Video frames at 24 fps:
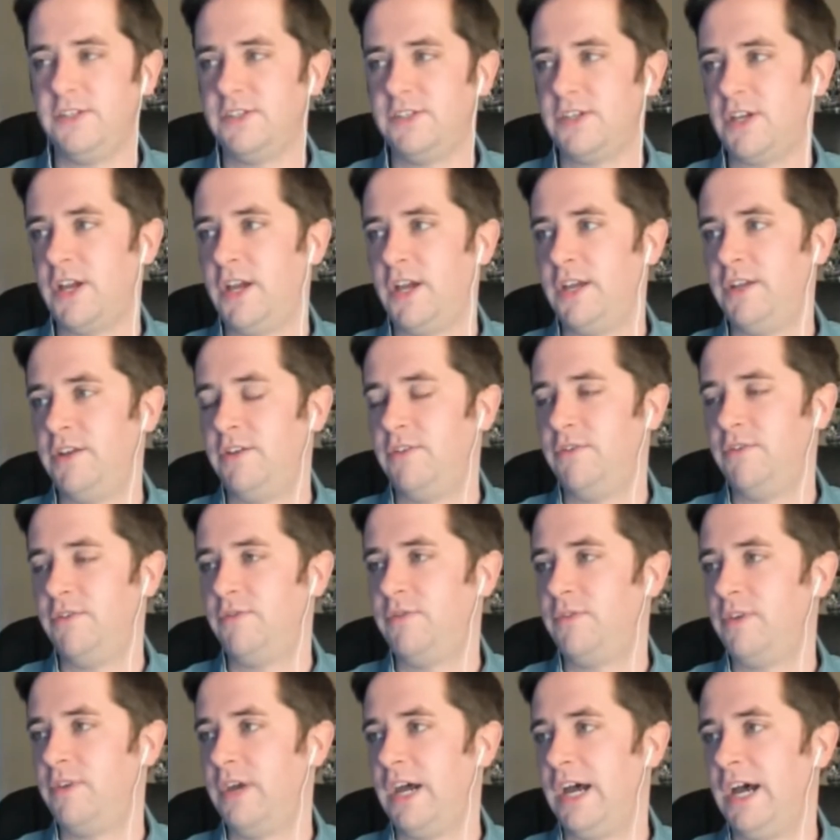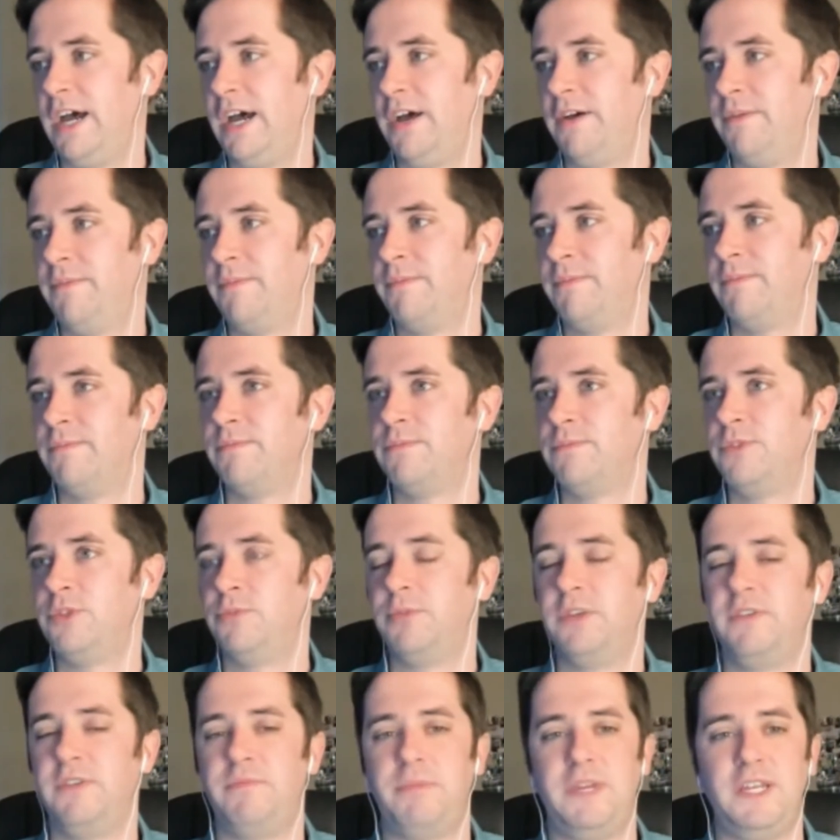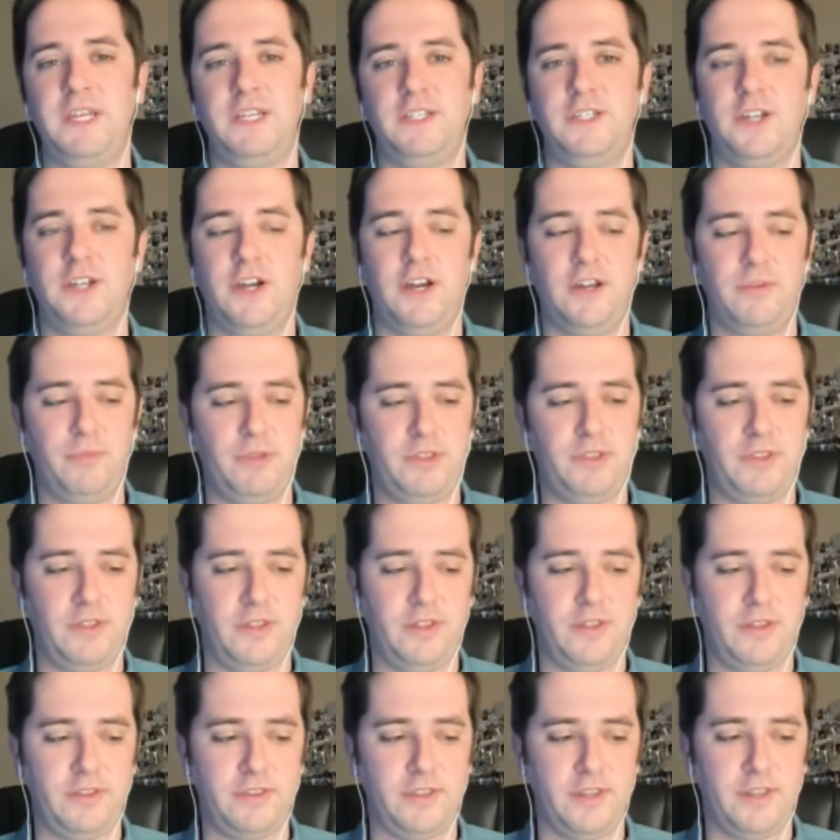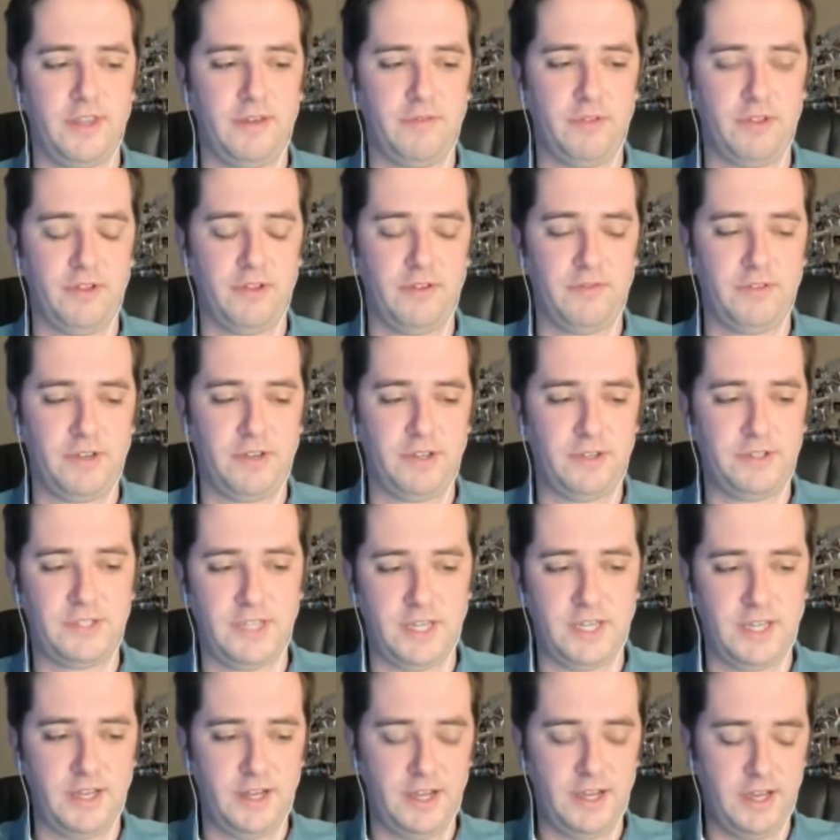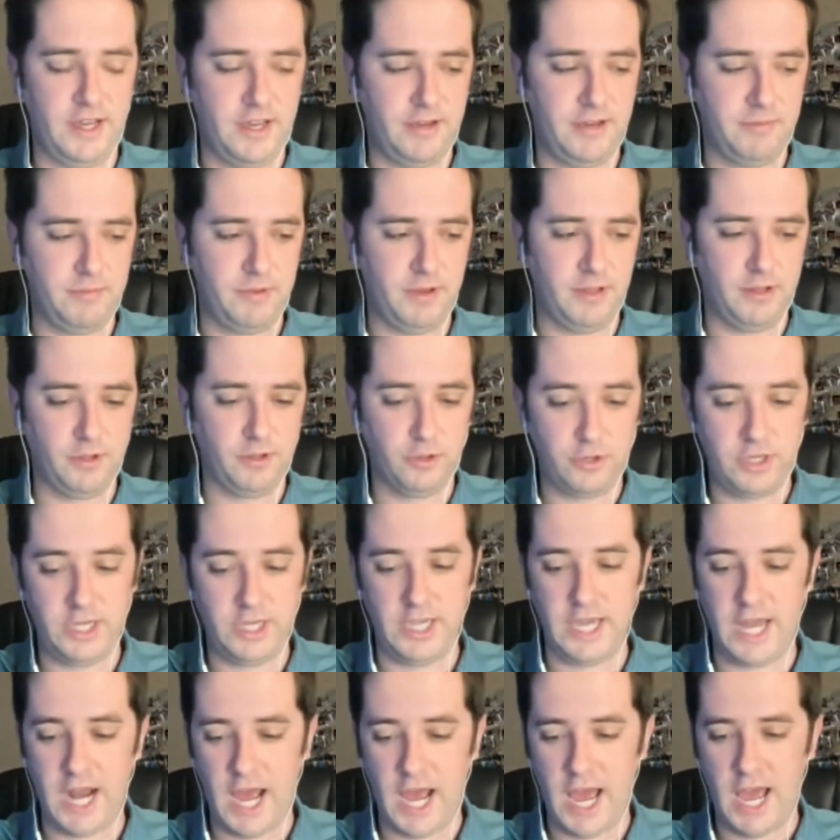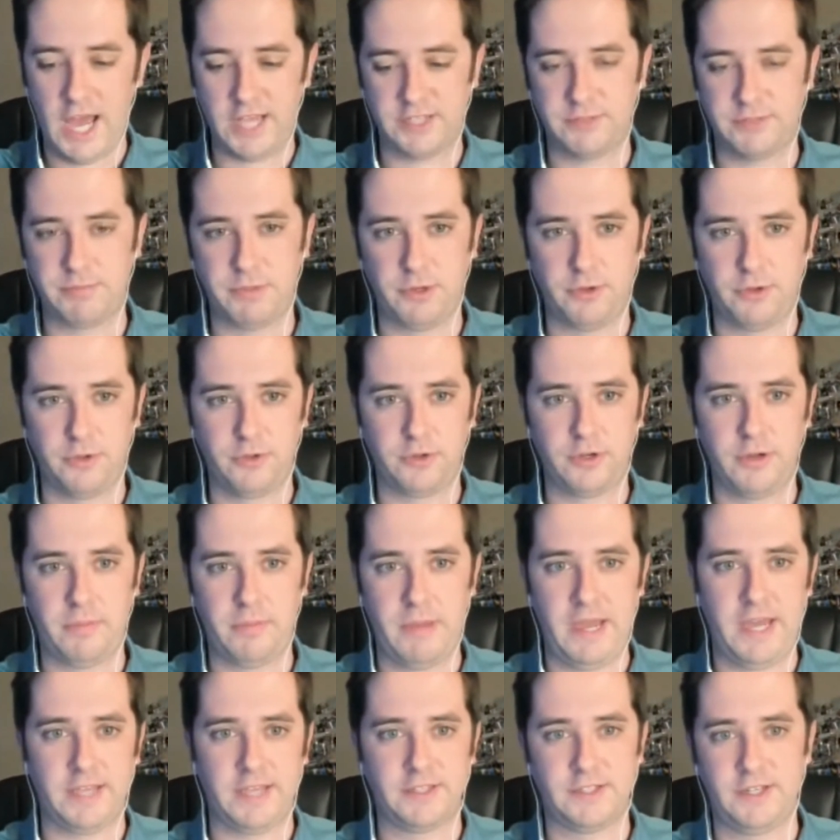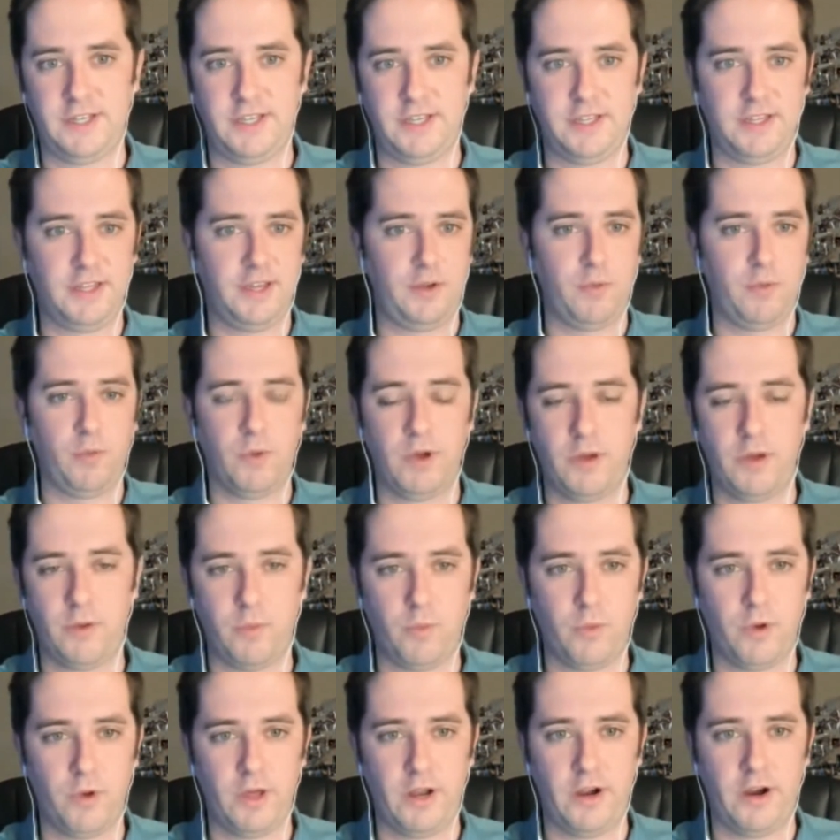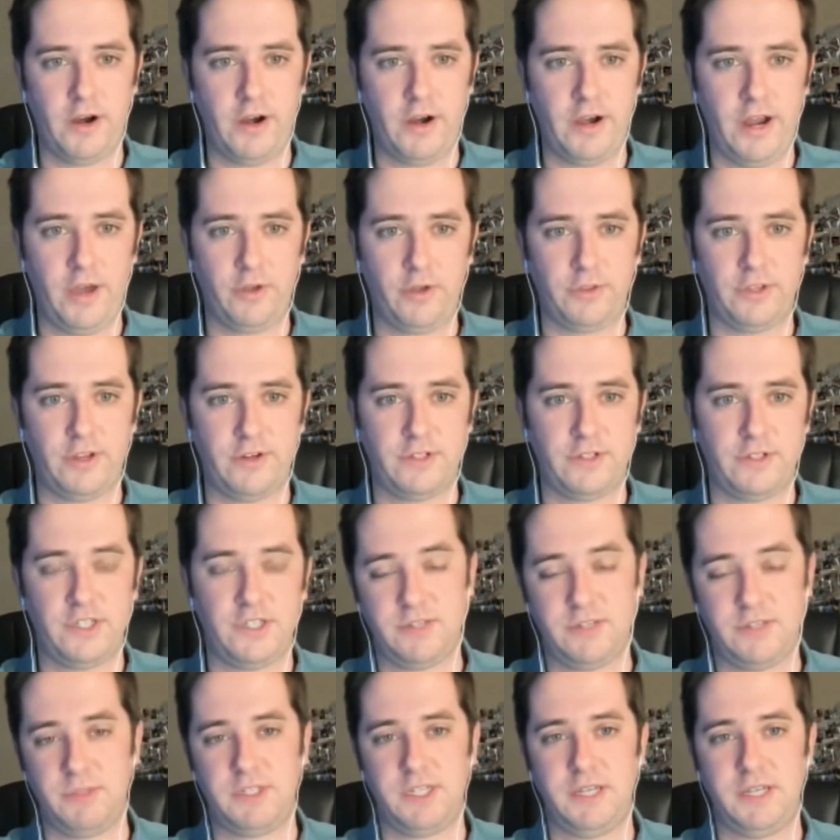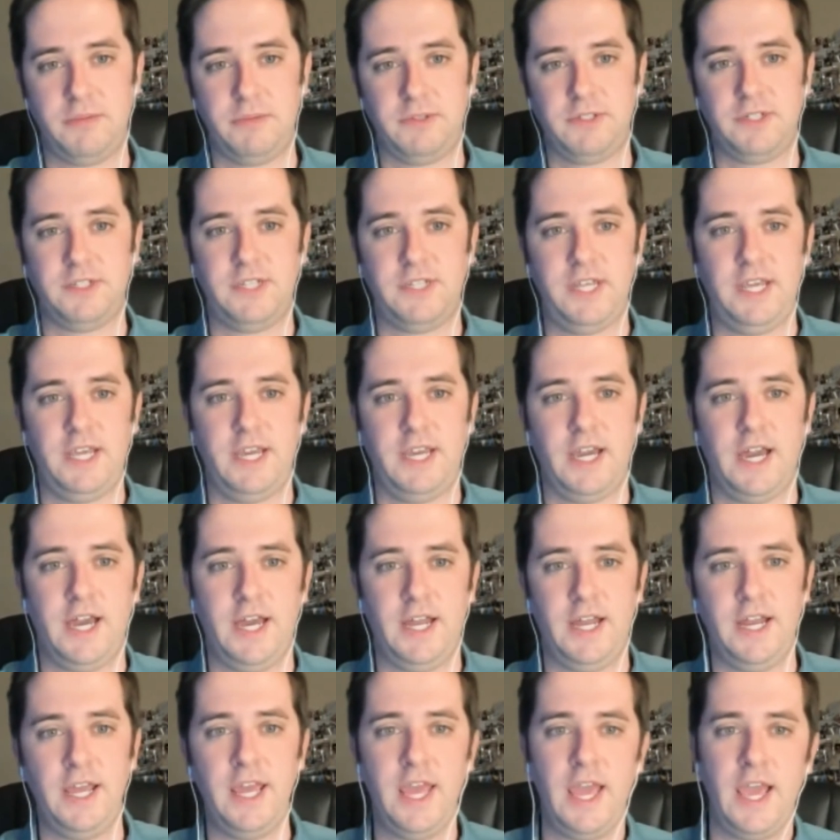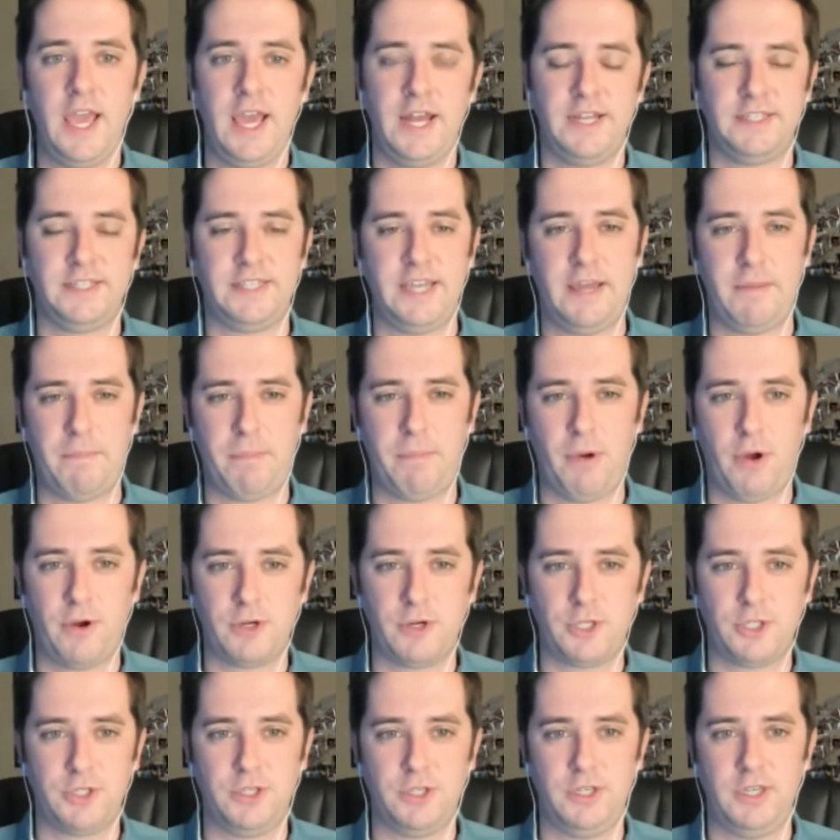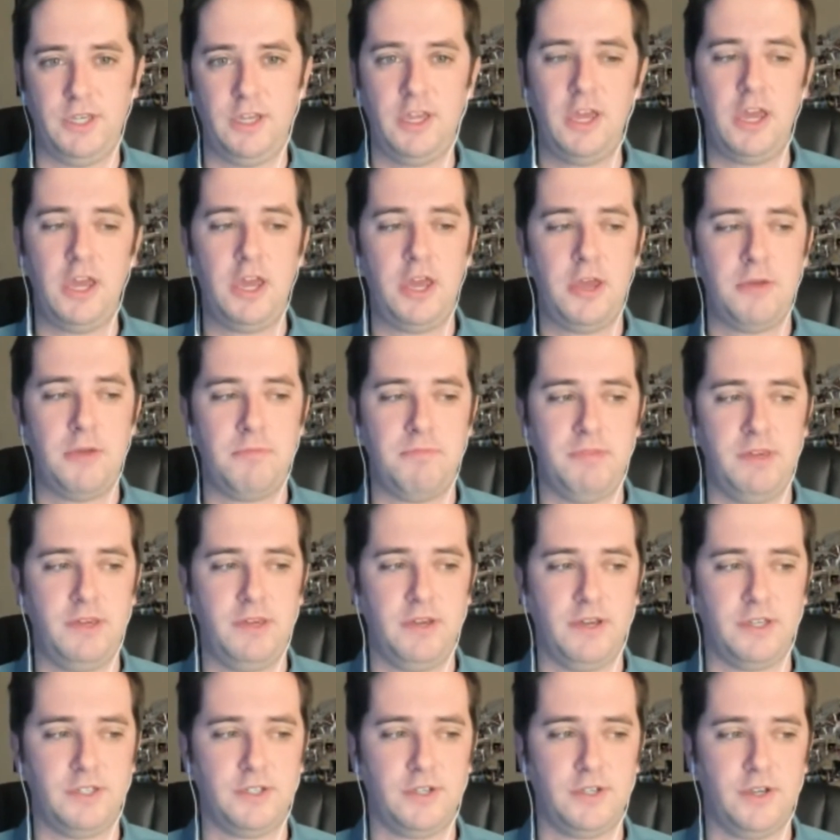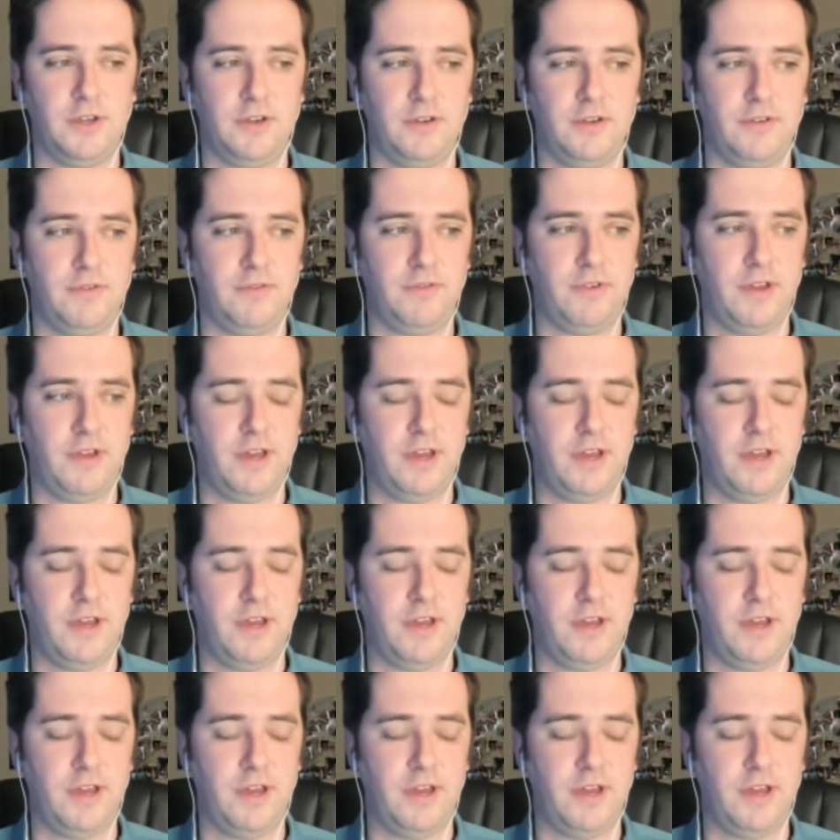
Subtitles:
kind of, do you believe being done with the level of, like you said, looking at hospital capacity and like what our healthcare system is able to take on? And is that partially because of